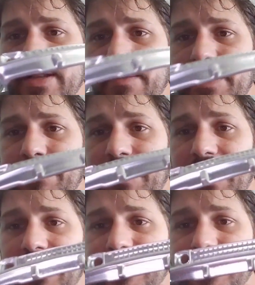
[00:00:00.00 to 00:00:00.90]
not been
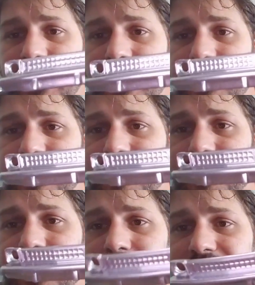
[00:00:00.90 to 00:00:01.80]
polished yet.
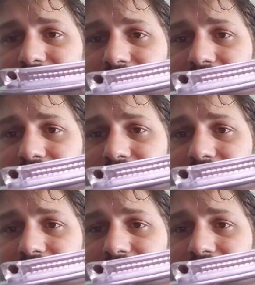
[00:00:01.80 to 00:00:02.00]
I'm just